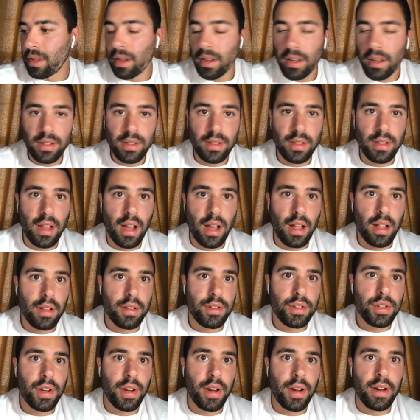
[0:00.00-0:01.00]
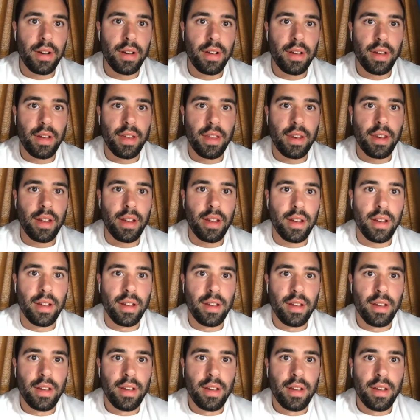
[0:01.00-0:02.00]
nuggets of knowledge here. And
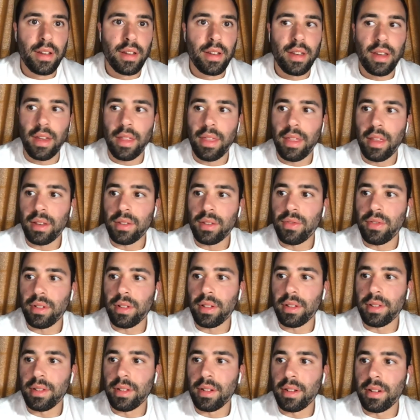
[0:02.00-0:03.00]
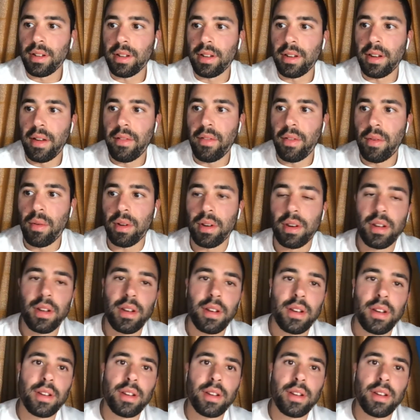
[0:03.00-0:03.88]
thanks for listening in, everyone.